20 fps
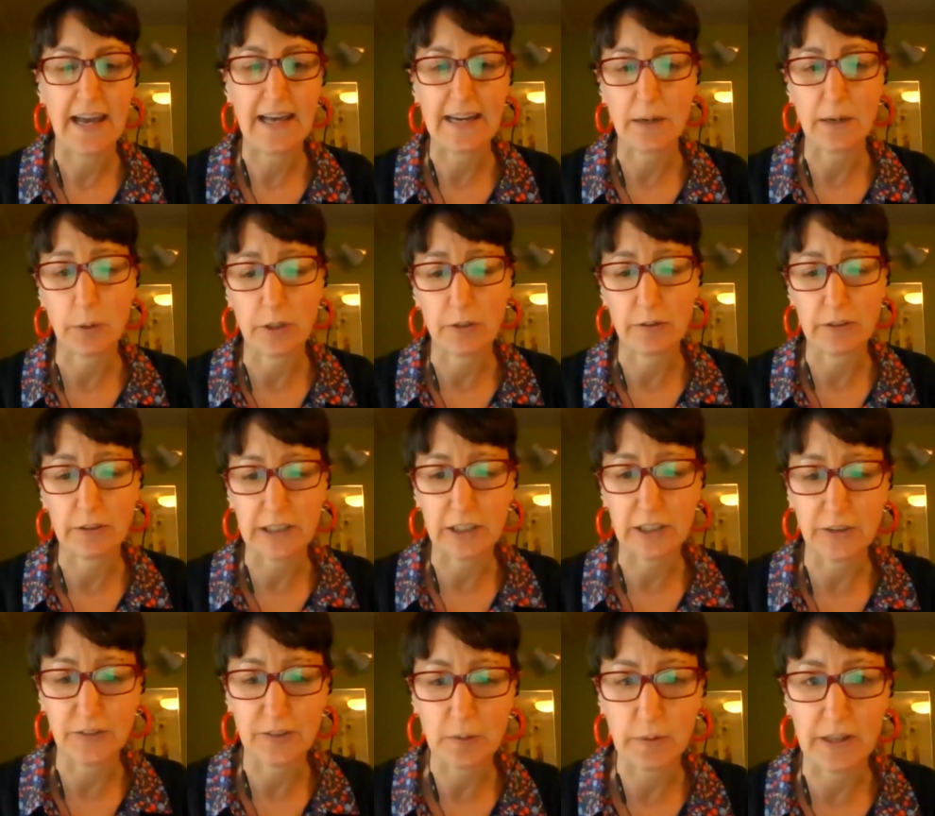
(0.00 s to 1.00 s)
And I work really
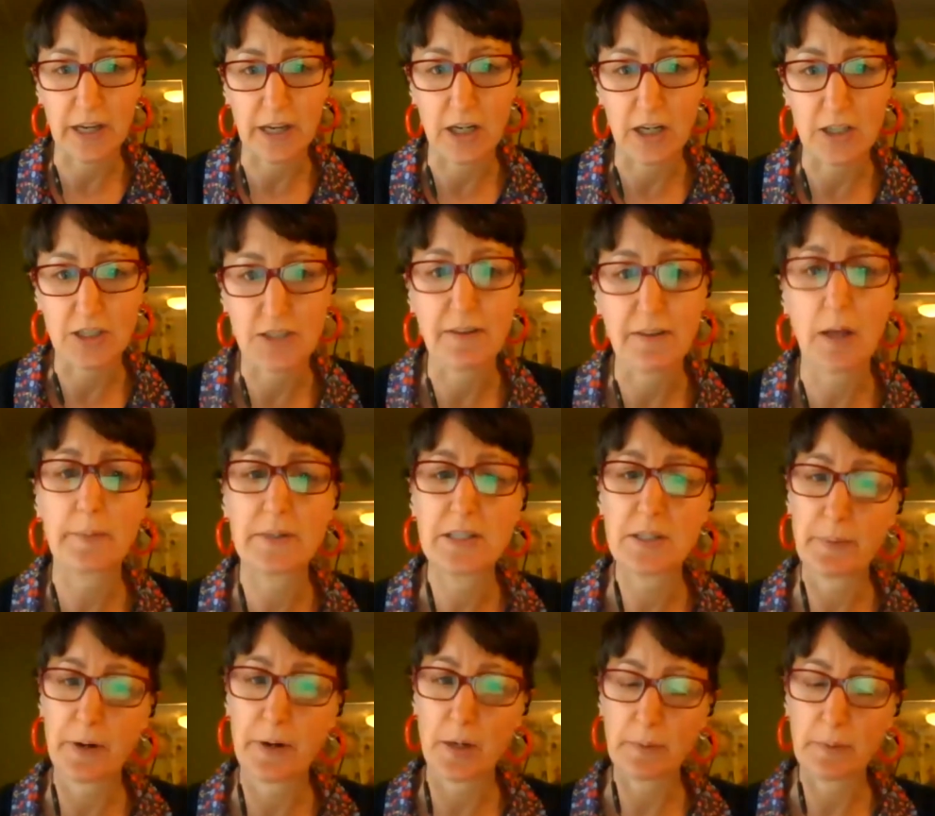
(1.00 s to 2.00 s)
closely with our
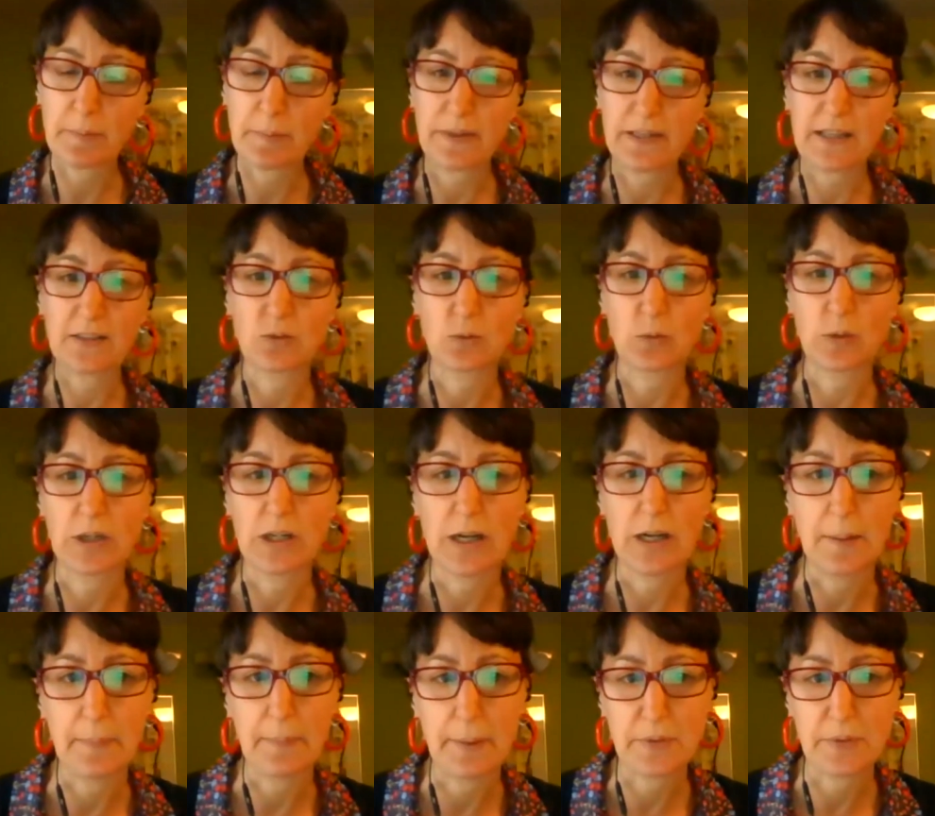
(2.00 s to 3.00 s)
development department because we're
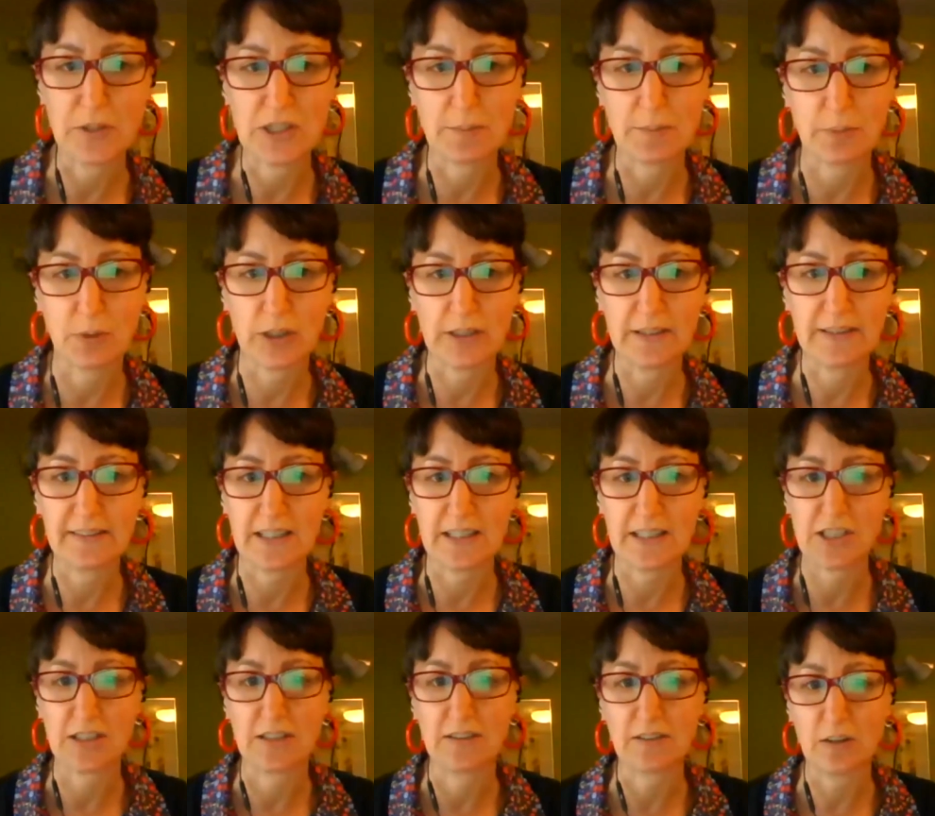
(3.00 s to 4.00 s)
a membership
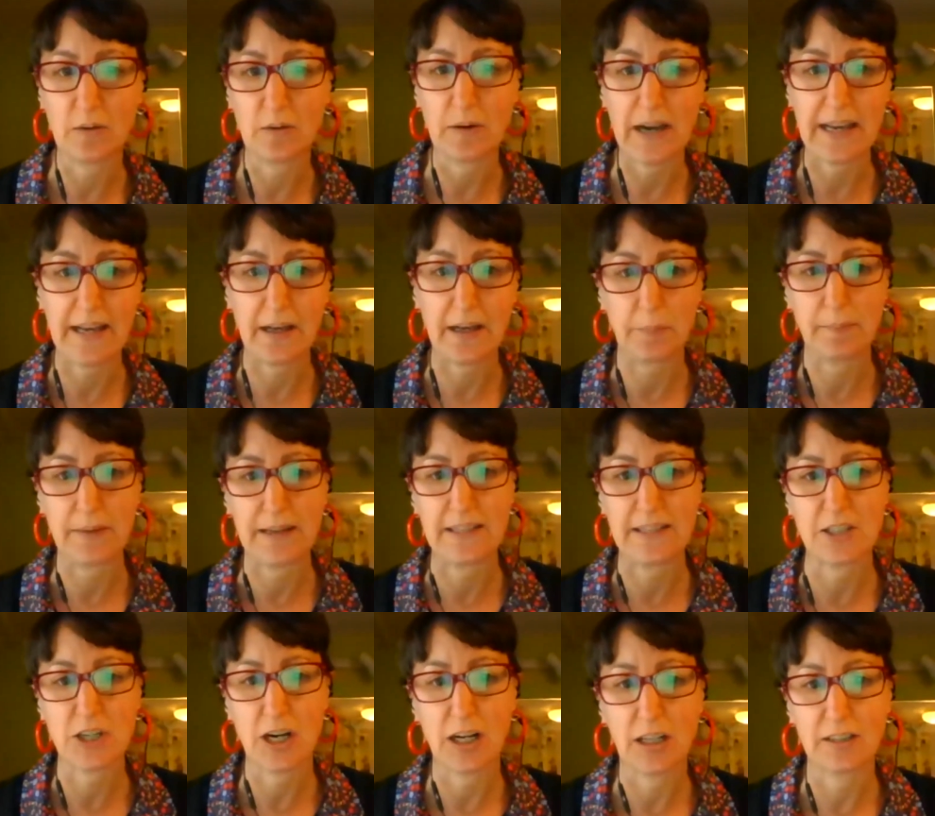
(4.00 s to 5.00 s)
organization. So I help
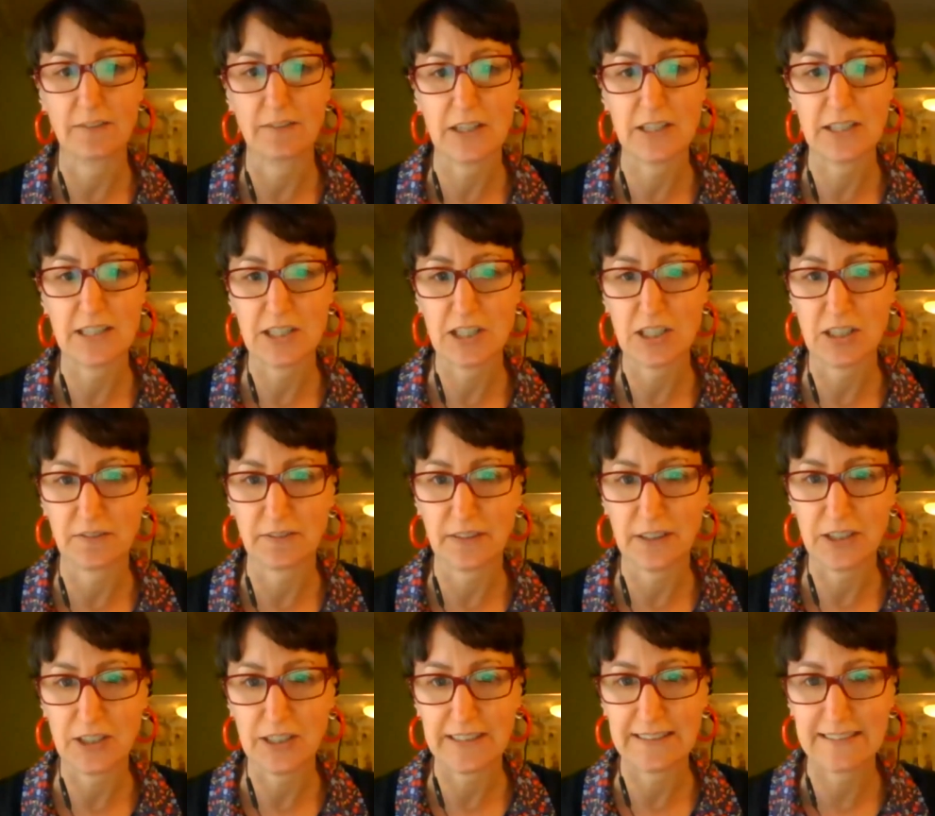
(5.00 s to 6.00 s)
manage all of our digital
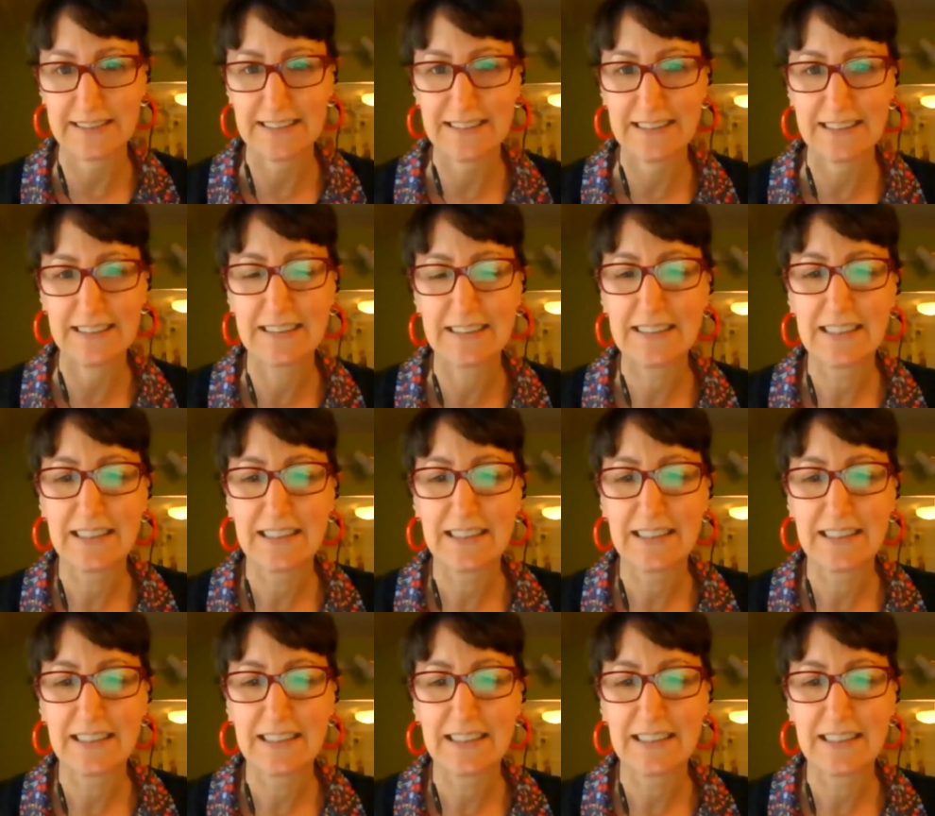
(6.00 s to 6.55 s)
fundraising.